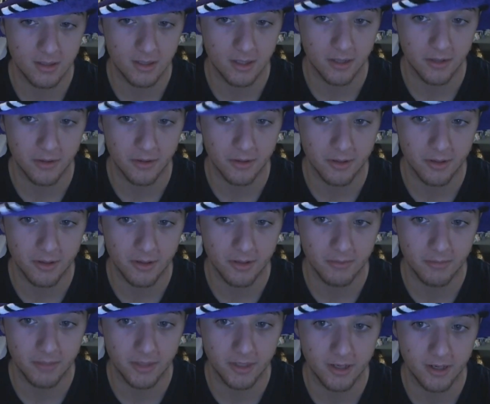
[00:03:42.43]
"Other
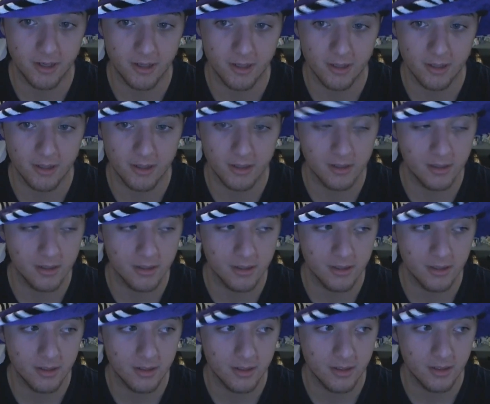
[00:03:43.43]
Madara?
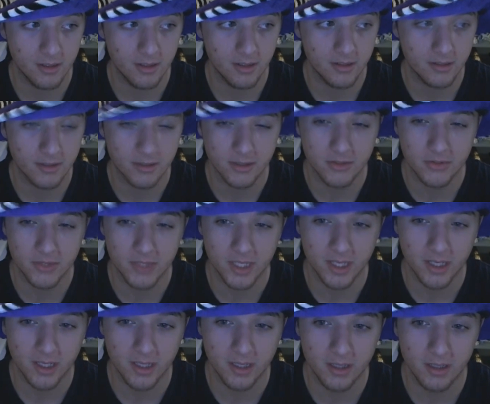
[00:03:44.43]
Did you
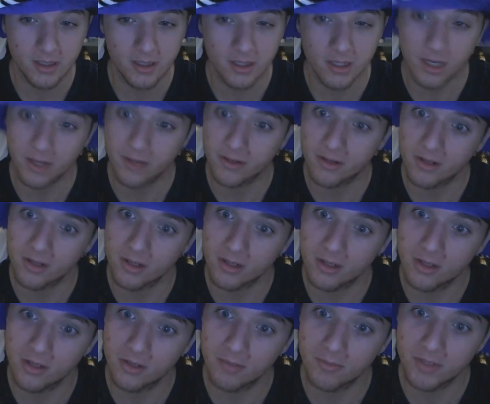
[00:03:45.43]
say other
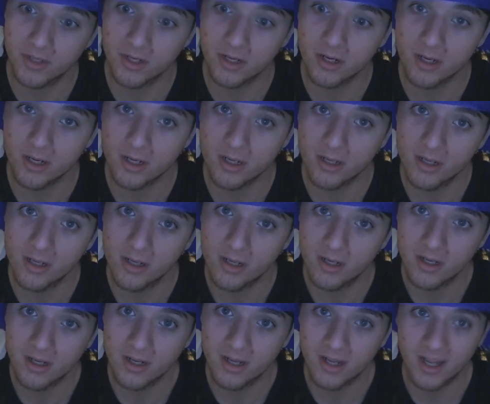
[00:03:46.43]
Madara?"
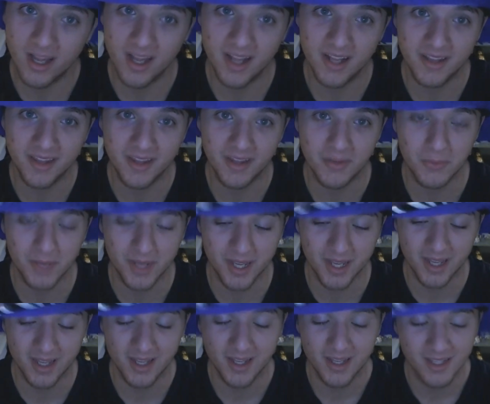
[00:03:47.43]
And then
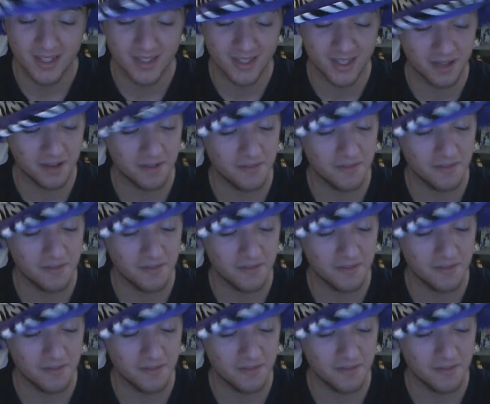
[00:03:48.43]
he's like,